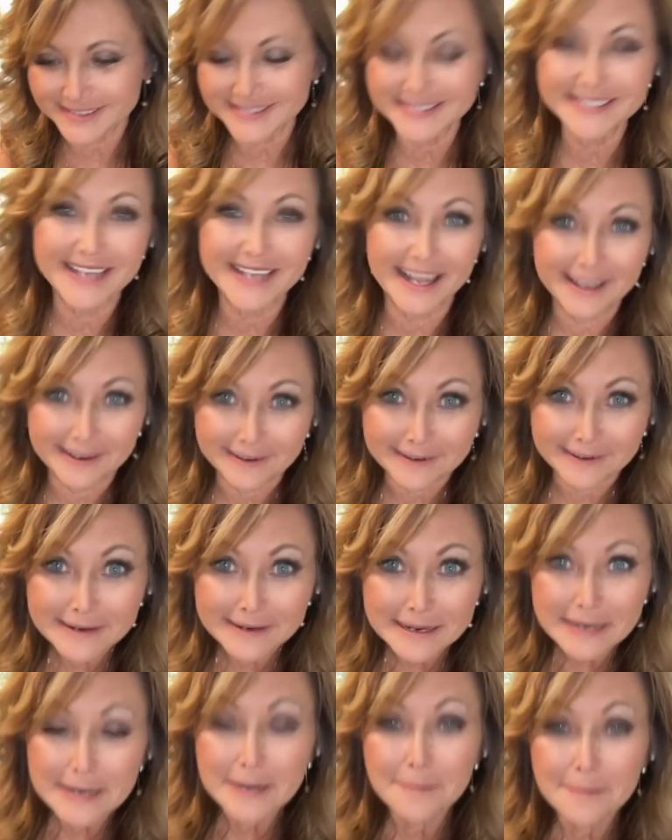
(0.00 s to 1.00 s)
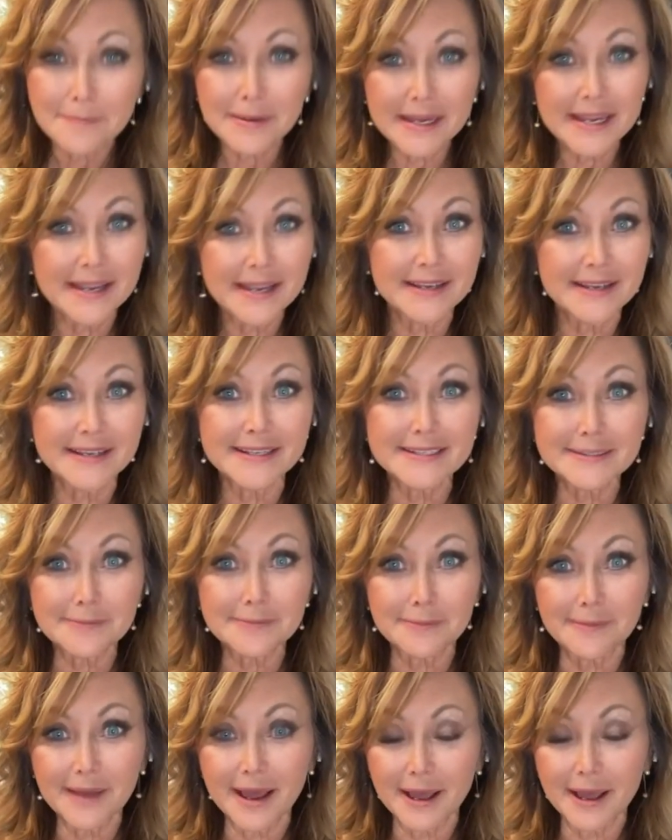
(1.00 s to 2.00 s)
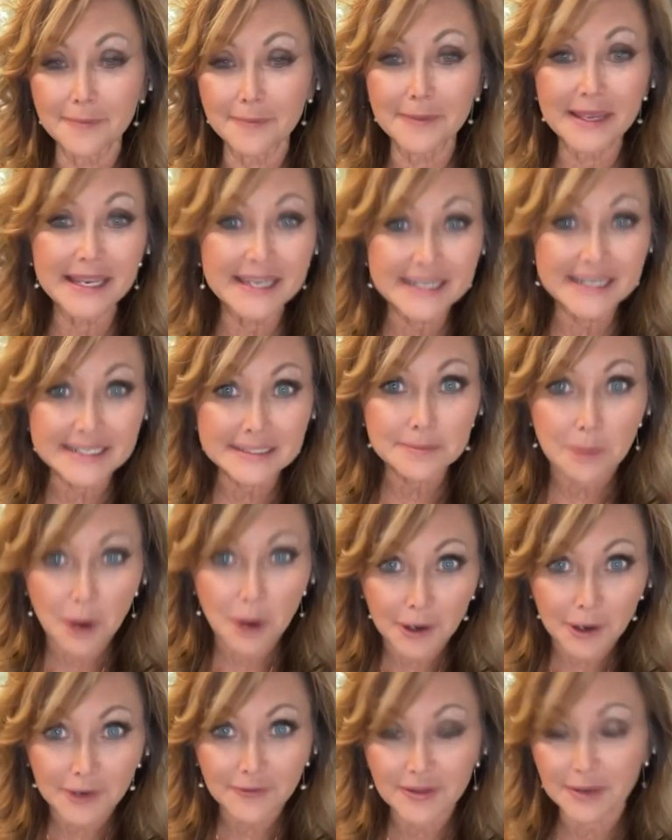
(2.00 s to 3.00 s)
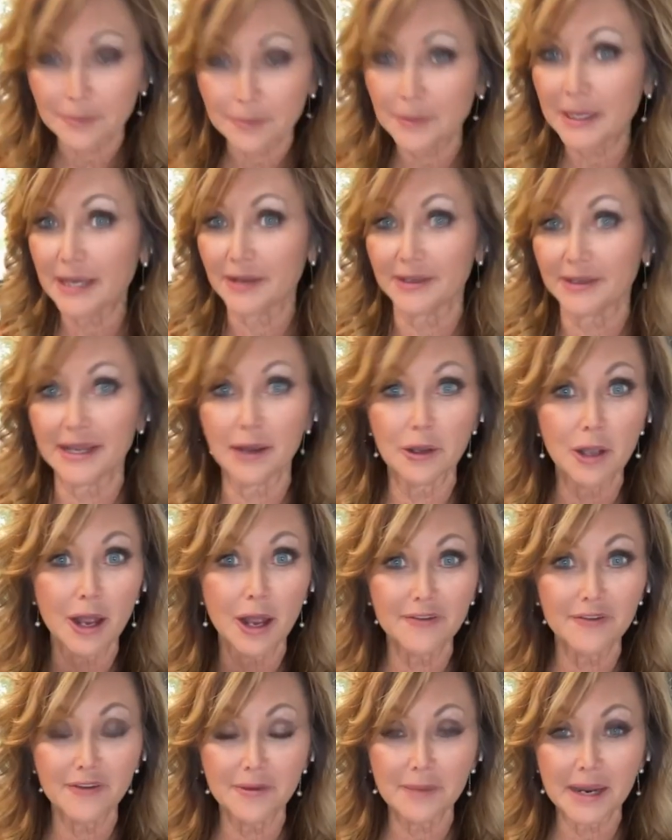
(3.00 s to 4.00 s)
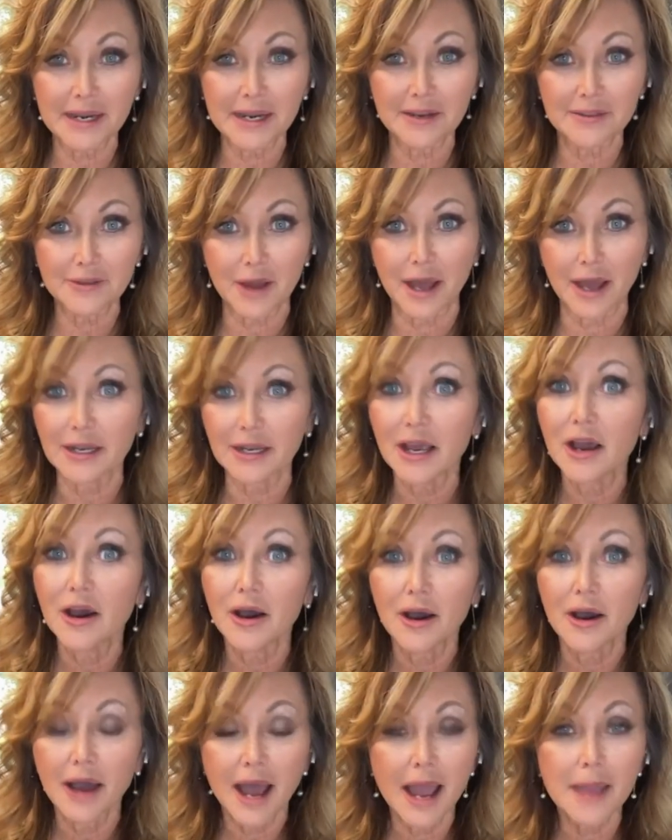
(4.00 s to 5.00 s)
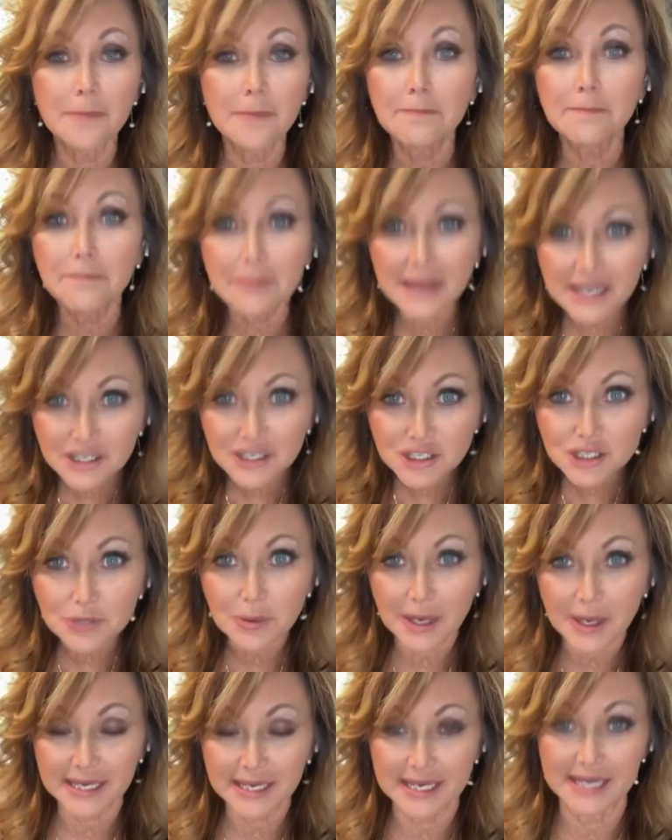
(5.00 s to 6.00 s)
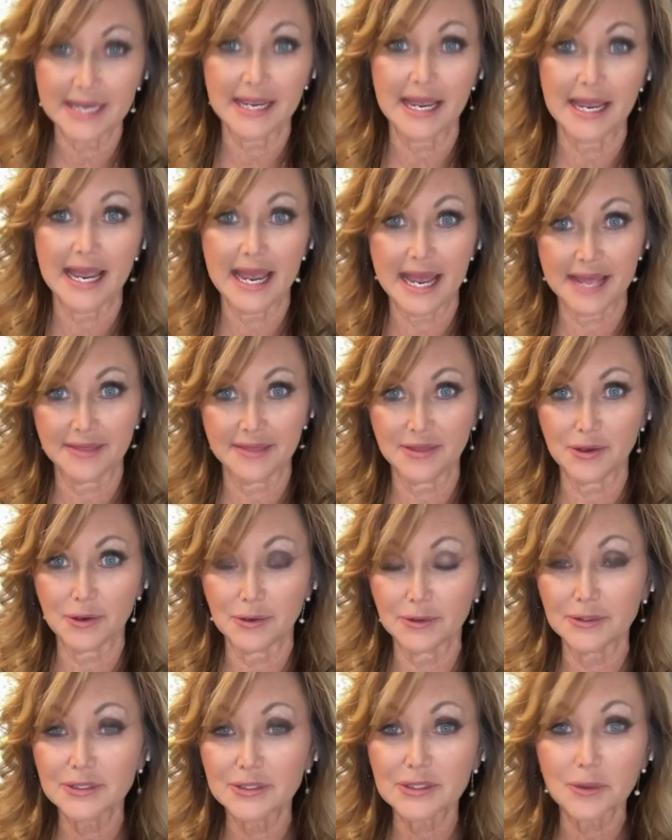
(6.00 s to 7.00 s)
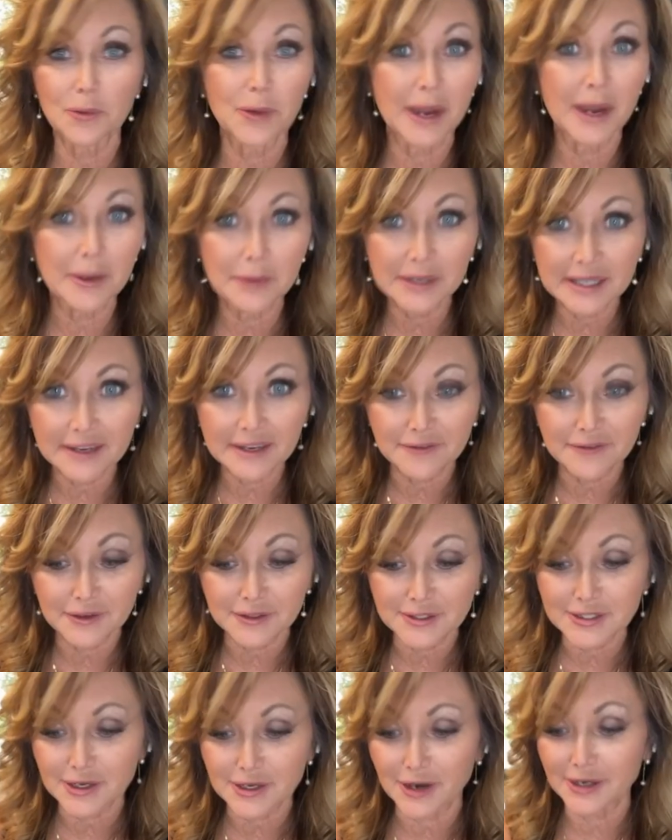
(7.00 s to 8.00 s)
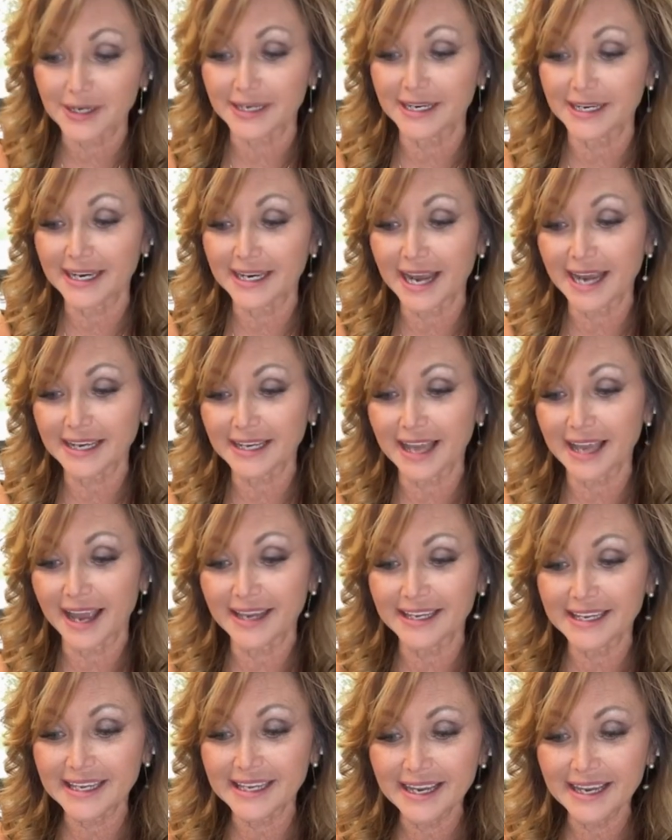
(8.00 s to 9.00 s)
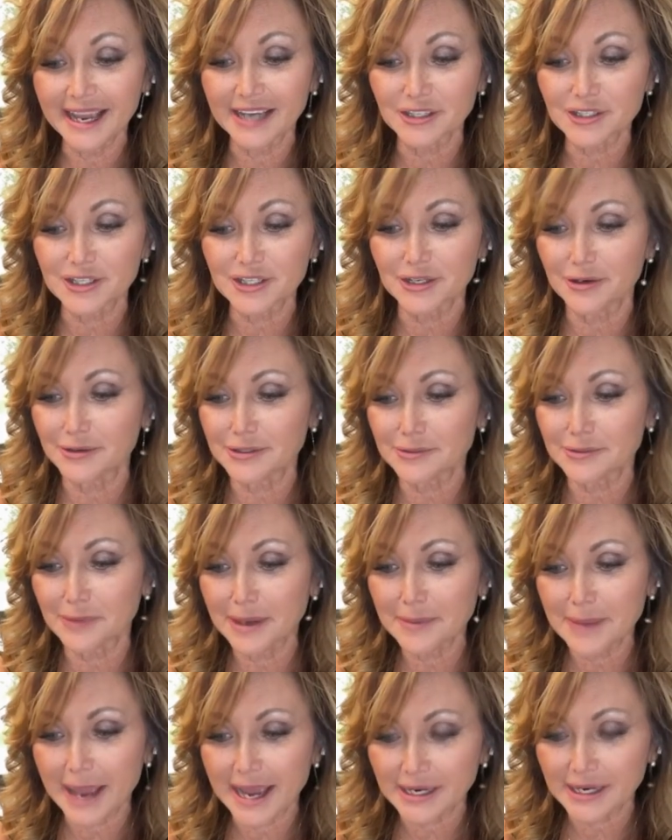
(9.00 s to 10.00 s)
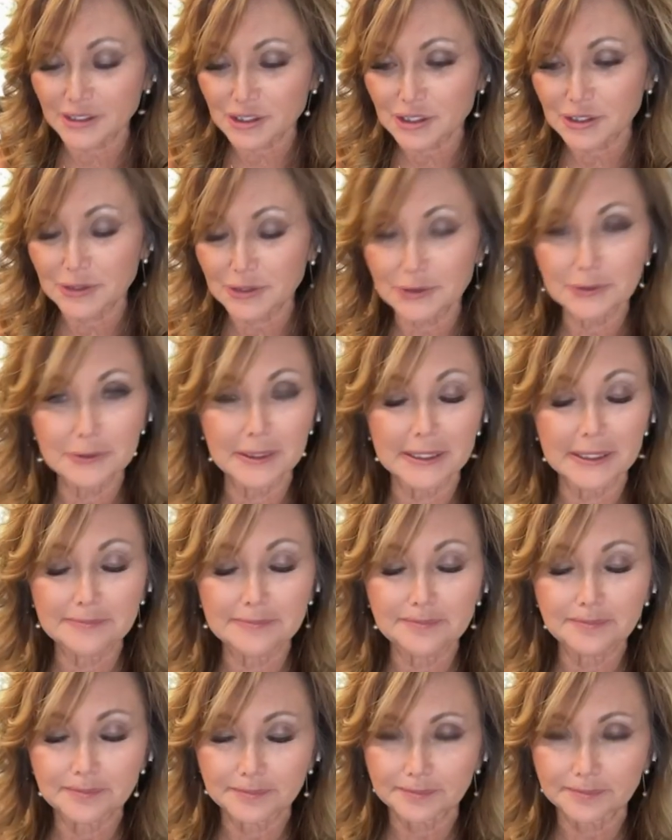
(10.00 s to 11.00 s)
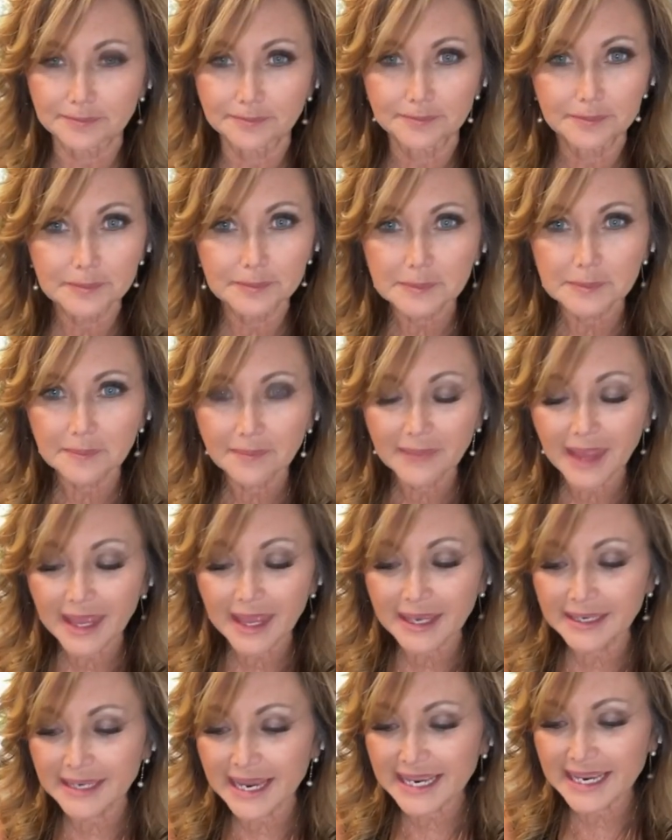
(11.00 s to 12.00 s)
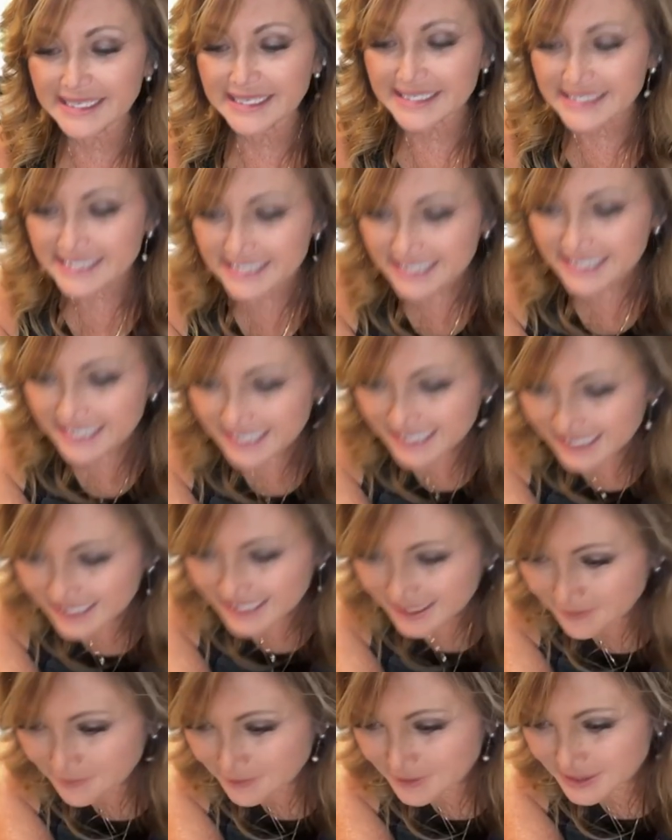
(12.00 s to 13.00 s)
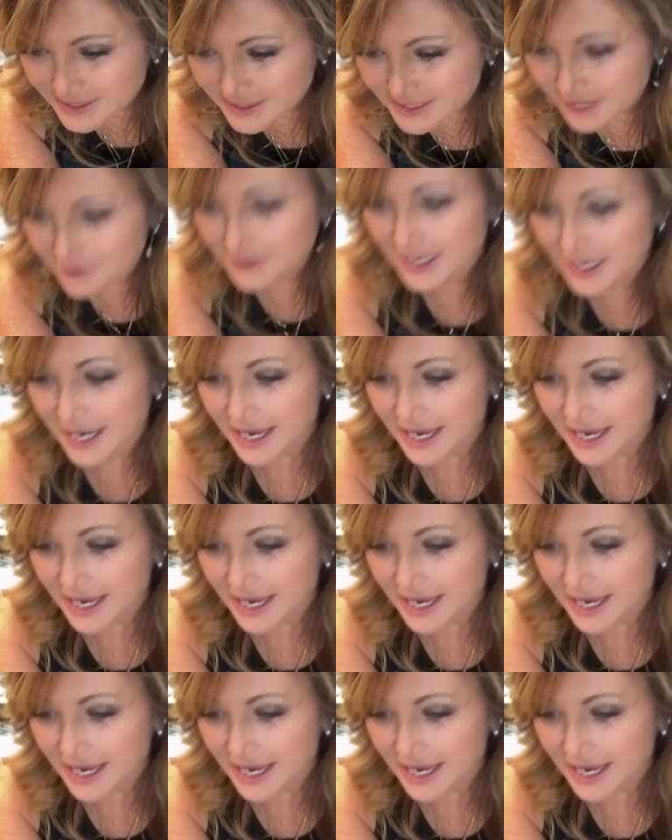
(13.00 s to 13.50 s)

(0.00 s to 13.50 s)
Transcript: seller because it is part of the meal. Now, a lot of you might have thought, I bet you IKEA had those right when they first started. And IKEA actually goes way back to I wrote it down,